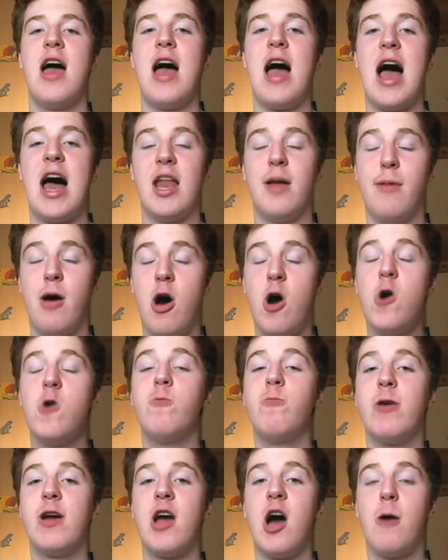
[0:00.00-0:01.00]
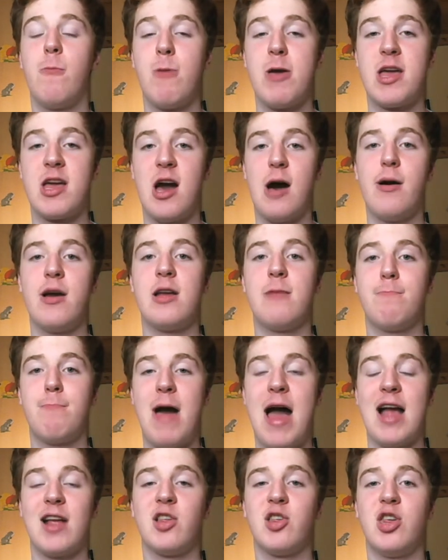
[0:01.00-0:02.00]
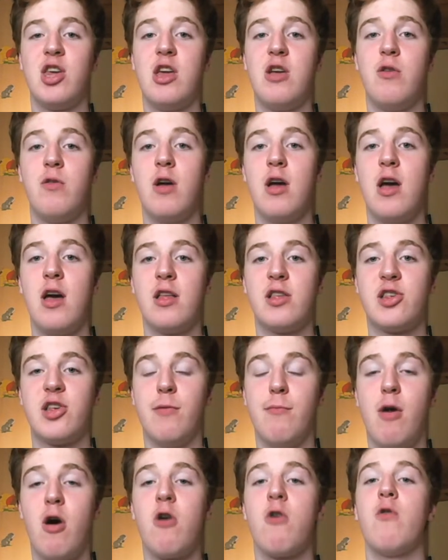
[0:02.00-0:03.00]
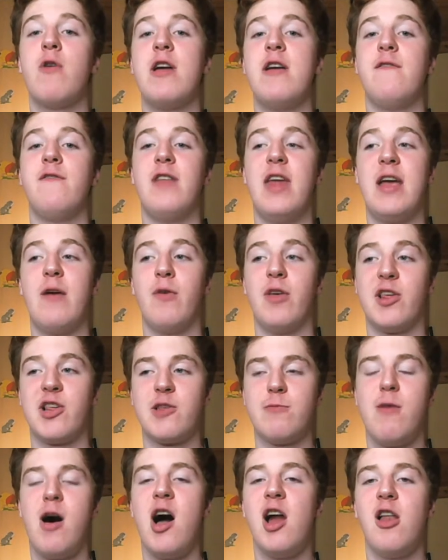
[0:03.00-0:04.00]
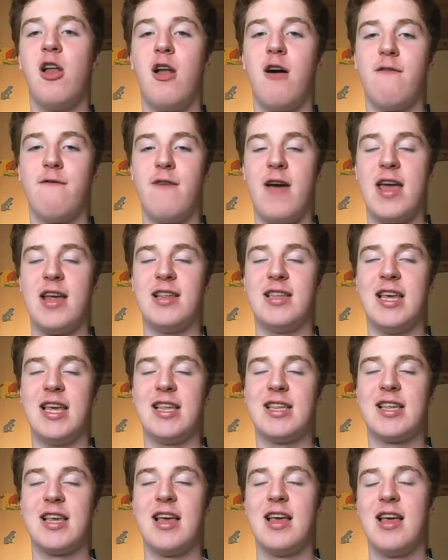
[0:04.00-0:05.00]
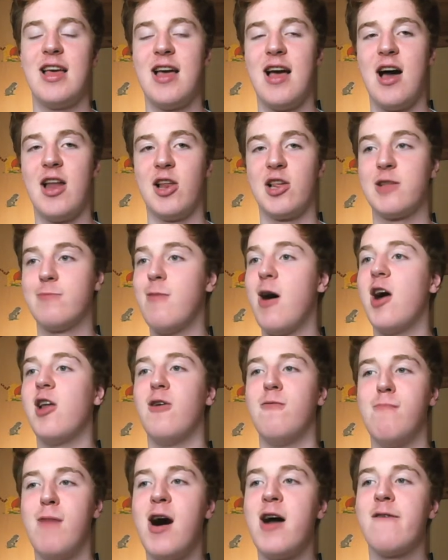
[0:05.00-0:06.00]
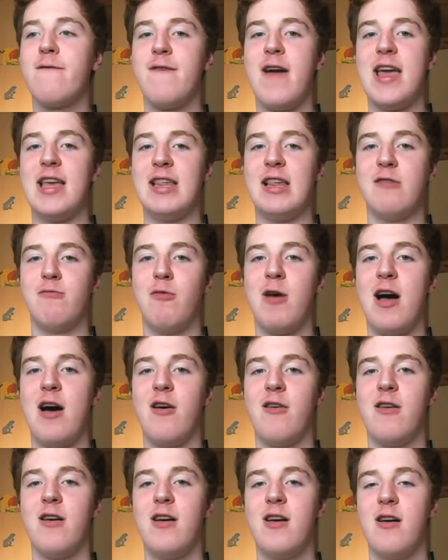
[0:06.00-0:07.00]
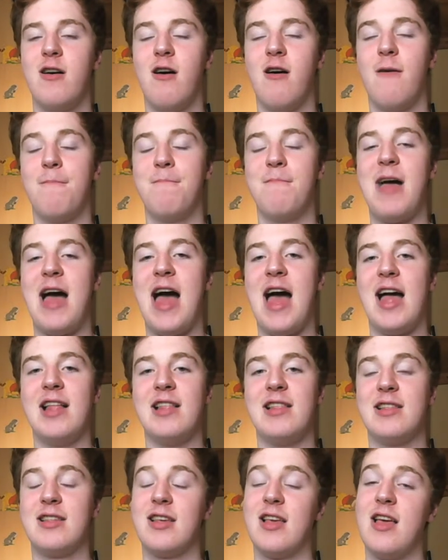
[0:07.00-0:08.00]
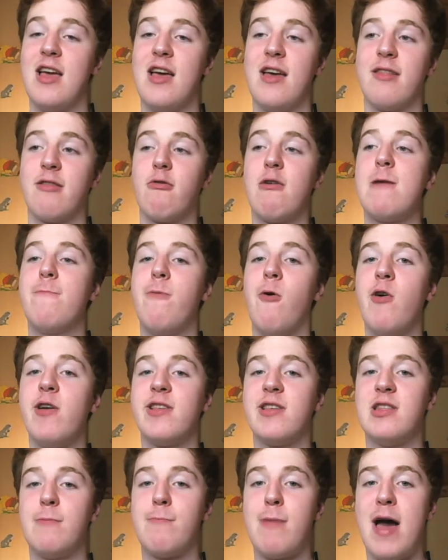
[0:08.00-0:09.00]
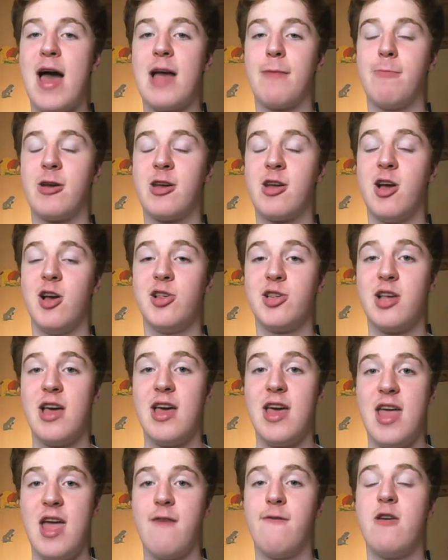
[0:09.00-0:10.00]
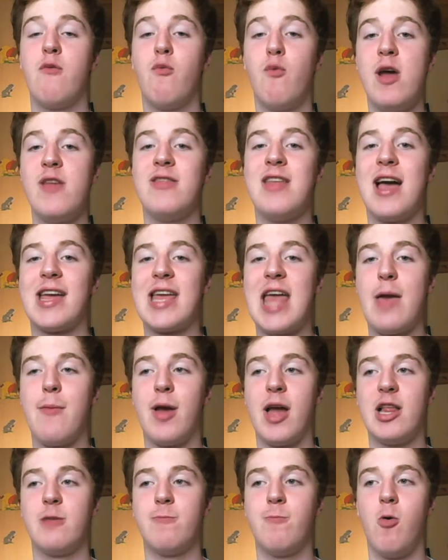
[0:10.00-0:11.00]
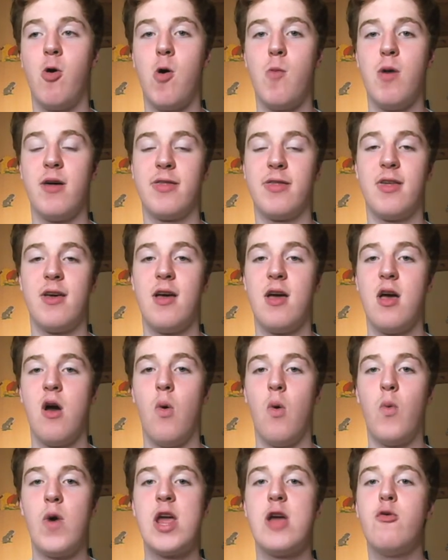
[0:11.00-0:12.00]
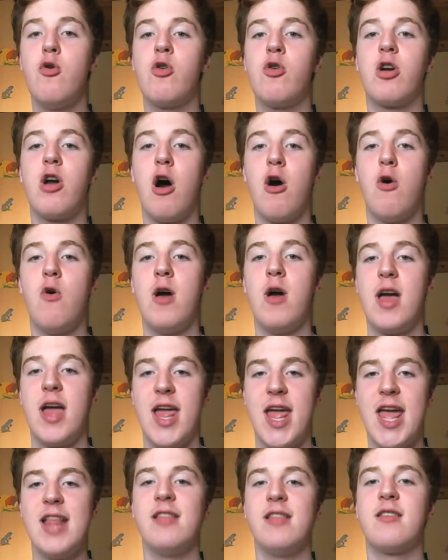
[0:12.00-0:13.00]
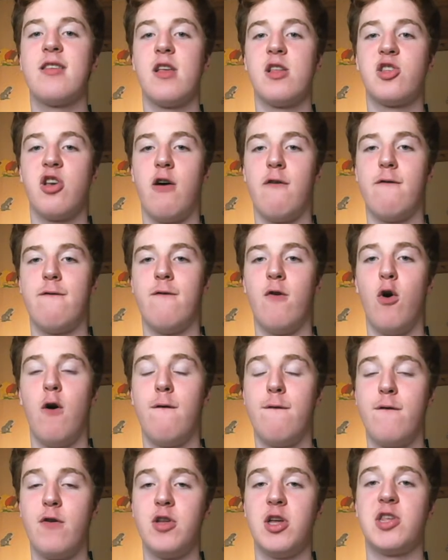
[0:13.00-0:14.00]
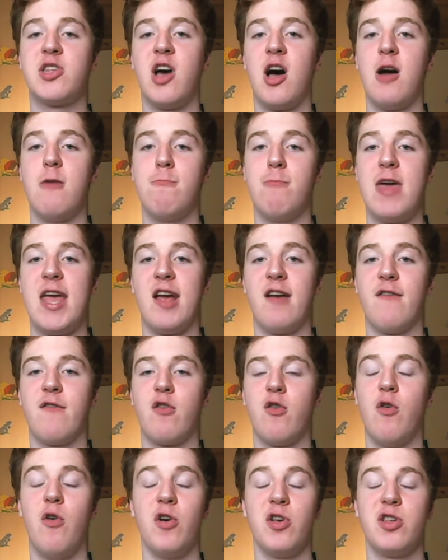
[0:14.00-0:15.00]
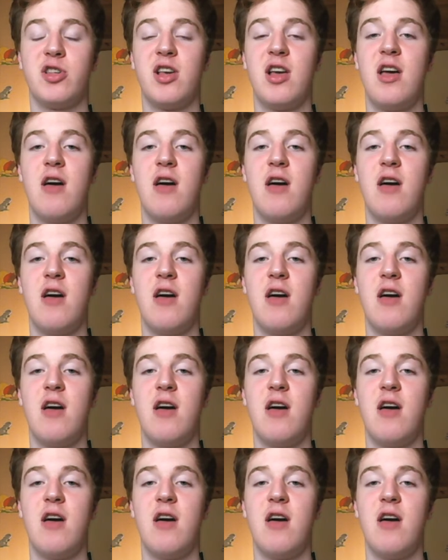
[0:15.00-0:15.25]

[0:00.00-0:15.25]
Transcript: And I'm hoping I'll be coming back to you tomorrow evening with a smile on our faces, and a smile on my face as well, and 3 points in the bag, because if we win that game against Bournemouth, we will go into the top 4 for the time being, of course.